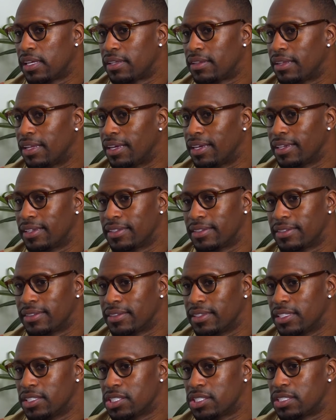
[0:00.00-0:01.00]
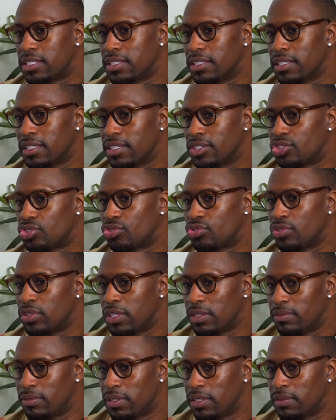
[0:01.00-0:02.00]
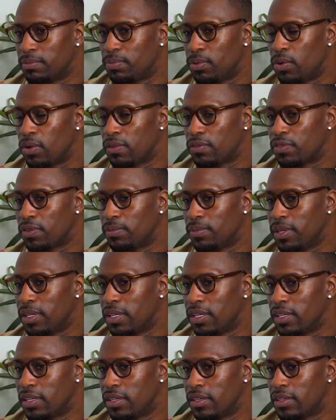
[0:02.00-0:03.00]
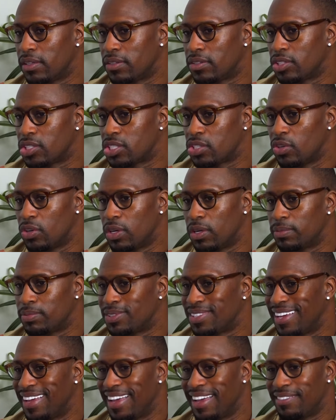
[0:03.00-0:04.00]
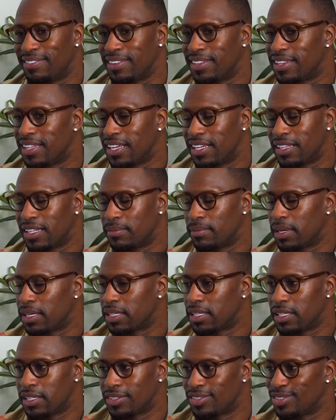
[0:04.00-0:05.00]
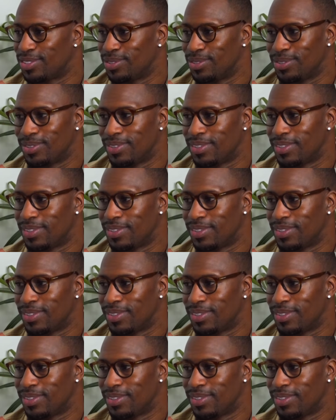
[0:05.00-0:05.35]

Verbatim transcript: like, it's extremely important for me to show up to everything that my kids do.